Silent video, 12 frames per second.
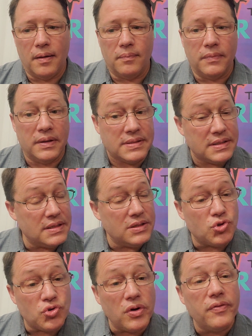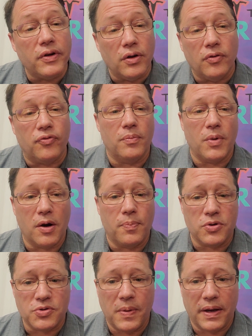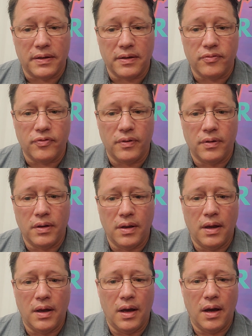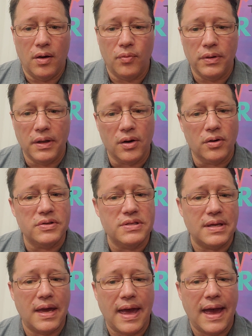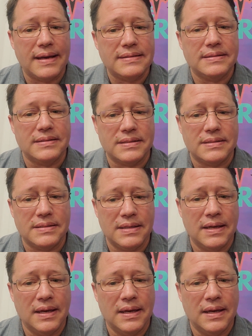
This isn't trivial from our perspective. When the Earth's axis